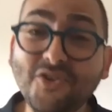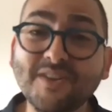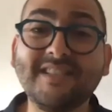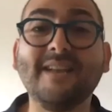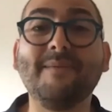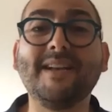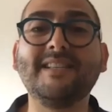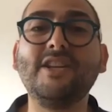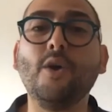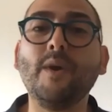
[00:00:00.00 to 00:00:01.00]
Interesting,
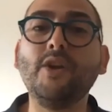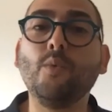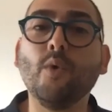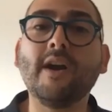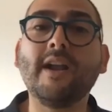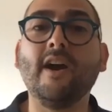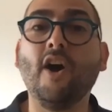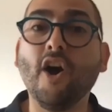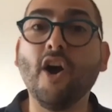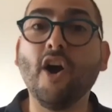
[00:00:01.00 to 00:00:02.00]
because you know when you work at a
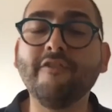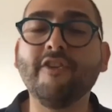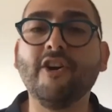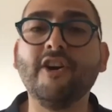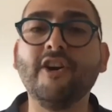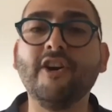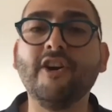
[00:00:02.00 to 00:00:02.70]
Harvard,